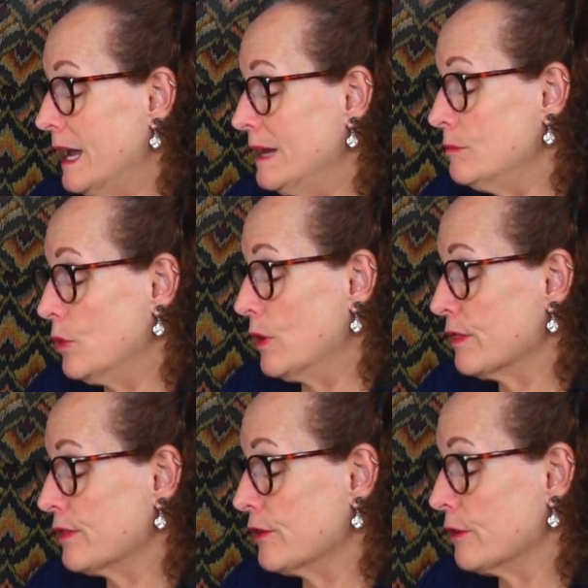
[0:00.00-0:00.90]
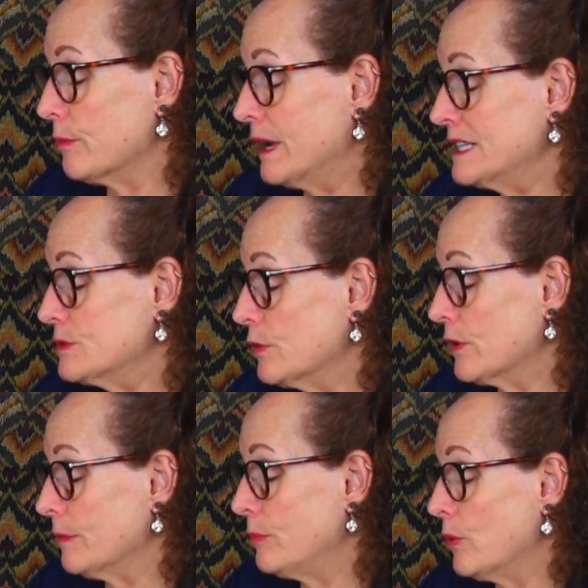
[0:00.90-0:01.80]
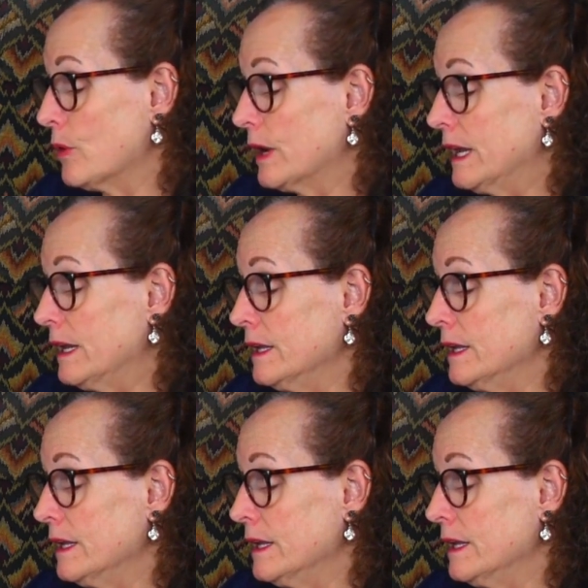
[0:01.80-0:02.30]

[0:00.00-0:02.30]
and more thoroughbreds were imported,